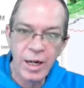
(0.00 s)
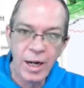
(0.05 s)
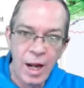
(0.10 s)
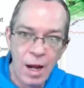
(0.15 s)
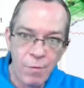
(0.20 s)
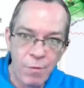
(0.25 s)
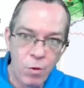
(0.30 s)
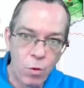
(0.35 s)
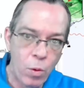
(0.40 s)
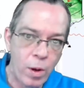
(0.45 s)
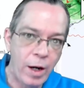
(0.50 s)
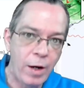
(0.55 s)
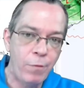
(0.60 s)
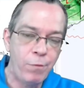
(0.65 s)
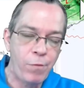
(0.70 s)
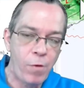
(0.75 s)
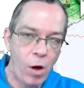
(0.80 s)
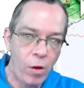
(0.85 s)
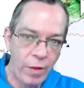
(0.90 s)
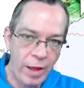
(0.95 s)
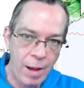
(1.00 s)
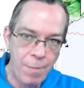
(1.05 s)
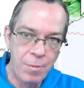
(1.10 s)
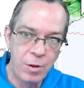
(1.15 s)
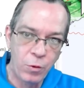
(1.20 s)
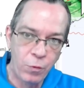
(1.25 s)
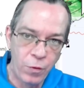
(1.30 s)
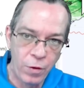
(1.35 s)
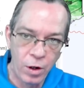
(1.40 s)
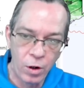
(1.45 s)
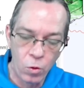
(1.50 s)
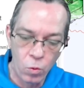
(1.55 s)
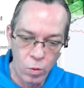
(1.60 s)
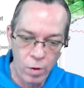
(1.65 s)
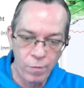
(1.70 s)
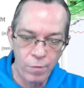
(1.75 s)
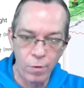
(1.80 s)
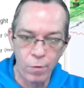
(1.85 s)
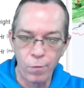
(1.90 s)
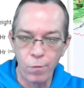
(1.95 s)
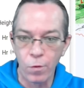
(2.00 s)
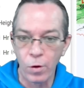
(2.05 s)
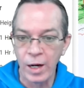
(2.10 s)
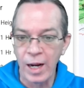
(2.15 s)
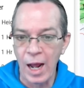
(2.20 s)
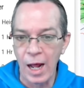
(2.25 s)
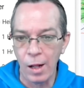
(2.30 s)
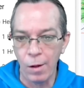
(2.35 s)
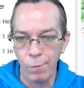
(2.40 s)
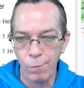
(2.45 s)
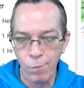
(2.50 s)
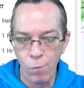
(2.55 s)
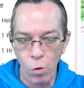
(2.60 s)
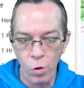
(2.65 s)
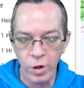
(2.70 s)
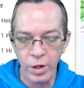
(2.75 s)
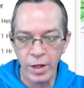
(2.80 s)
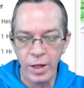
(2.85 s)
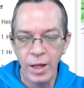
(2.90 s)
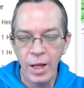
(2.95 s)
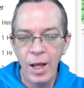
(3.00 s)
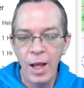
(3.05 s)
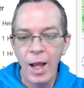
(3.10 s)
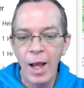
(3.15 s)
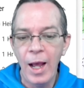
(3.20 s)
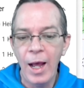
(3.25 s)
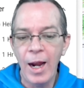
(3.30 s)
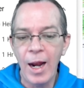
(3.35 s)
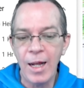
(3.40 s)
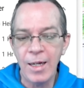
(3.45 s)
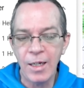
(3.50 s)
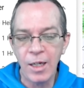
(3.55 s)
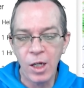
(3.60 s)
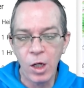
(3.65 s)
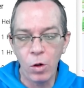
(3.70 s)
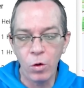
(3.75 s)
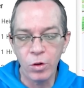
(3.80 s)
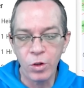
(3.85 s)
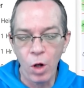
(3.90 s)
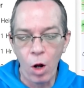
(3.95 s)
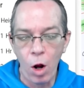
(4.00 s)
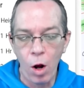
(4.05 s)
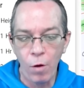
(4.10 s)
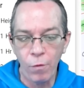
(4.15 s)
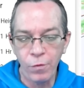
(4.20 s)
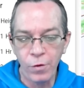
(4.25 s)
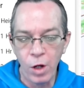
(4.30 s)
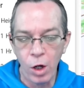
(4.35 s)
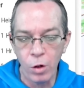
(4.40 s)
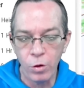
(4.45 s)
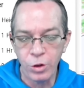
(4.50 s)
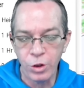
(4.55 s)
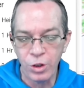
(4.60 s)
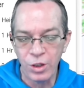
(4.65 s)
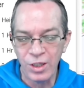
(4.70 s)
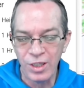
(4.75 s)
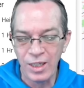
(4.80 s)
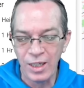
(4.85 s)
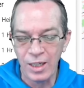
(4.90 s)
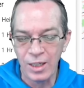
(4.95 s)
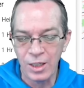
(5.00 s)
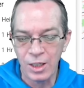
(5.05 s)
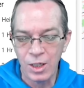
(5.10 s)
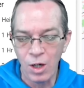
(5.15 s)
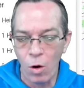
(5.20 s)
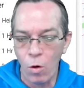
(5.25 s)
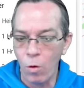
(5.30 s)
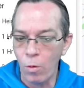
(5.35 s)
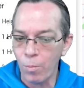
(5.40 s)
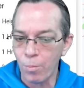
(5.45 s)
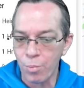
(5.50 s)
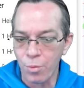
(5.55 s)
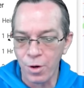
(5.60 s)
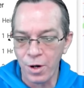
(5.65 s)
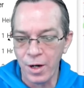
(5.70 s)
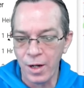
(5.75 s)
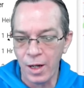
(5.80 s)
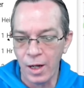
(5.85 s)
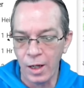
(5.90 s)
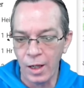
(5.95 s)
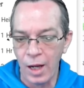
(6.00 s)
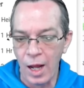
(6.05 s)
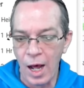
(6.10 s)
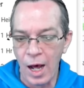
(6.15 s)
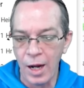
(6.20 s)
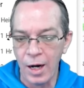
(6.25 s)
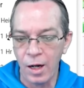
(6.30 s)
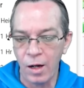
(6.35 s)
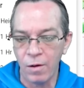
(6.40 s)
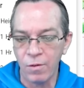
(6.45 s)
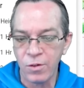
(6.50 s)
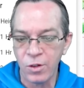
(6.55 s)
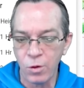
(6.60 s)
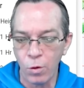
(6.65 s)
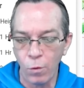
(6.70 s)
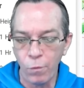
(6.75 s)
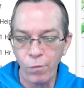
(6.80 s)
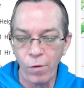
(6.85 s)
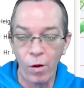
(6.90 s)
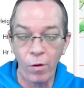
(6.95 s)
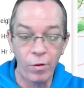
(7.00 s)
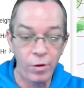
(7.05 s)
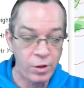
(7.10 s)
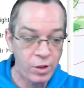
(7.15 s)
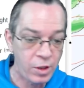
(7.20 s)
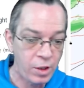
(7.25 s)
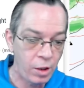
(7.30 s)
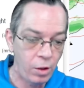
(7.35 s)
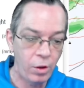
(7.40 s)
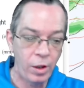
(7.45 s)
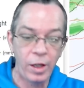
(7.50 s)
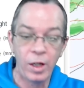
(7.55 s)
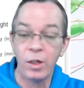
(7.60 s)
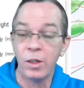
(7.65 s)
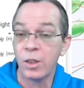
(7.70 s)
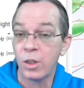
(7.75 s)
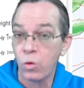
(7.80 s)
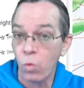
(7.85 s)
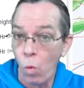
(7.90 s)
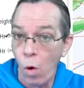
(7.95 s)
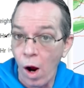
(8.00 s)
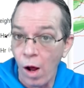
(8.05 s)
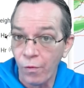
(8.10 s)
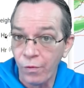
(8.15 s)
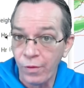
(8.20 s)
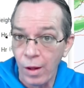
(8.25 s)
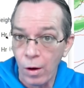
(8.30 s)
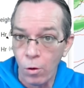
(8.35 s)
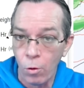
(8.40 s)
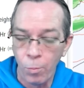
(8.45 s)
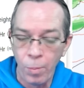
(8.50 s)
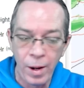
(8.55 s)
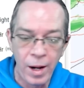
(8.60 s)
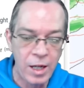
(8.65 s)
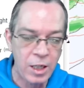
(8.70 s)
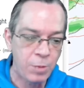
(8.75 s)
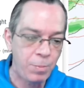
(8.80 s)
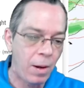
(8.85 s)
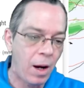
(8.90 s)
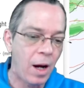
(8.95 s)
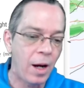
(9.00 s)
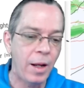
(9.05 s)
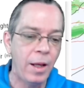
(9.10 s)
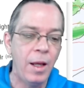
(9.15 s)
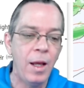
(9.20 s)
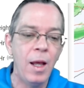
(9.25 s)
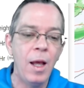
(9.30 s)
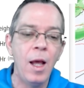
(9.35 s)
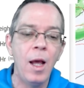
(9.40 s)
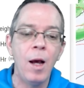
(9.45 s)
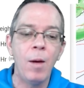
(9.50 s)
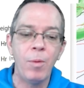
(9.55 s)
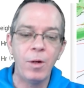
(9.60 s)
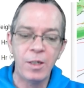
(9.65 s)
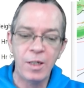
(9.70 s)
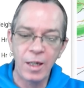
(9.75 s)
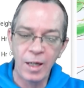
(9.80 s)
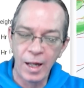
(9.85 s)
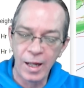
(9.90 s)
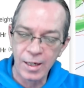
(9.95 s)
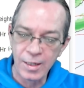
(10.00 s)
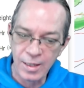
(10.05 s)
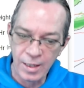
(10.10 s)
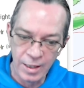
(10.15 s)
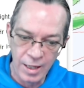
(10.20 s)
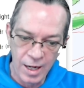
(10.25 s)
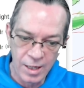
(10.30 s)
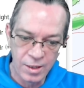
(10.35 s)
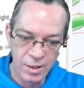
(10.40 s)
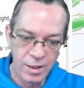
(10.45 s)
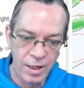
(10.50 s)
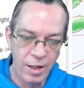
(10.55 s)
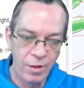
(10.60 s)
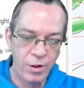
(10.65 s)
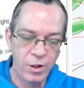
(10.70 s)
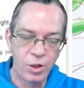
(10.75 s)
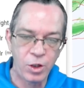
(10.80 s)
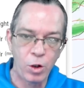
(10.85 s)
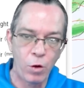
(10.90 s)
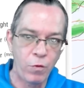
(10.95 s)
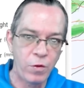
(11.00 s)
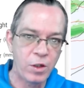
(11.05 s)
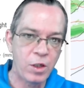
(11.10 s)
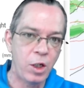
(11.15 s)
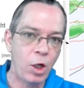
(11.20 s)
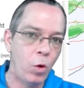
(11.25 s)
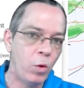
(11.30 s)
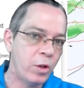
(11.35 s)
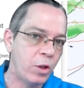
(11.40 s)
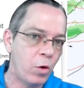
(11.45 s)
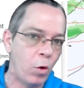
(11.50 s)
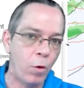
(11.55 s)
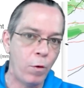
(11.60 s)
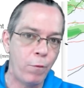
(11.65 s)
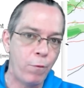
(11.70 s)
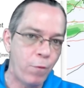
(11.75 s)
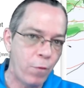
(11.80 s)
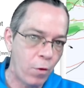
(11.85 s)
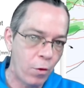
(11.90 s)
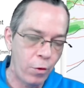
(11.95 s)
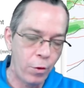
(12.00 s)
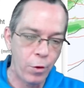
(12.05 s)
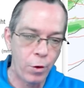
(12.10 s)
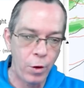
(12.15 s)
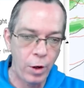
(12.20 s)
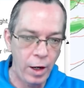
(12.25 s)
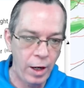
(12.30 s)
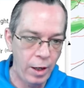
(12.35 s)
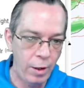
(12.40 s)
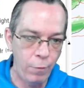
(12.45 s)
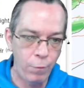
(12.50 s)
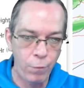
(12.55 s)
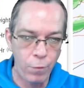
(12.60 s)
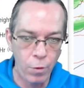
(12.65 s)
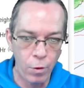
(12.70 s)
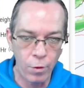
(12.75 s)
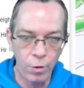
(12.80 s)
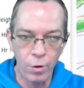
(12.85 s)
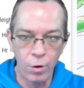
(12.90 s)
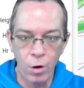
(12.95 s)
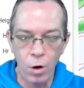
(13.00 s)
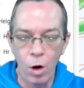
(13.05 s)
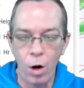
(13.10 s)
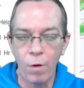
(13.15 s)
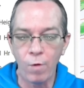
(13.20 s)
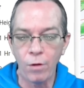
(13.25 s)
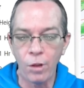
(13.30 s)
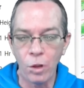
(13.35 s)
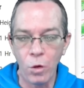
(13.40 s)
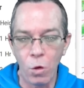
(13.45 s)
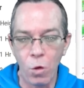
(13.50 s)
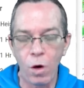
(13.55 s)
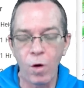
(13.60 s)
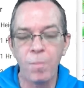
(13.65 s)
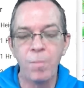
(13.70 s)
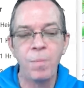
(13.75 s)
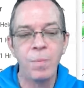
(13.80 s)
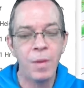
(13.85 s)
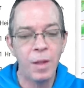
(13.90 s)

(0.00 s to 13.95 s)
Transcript: into heavy rainfall, the atmospheric river for California, and as it goes off coast, you can see it don't bring a lot of snowfall. There's still a good swath that will pass by, but you see, like I said yesterday, this surface low is going further and further offshore.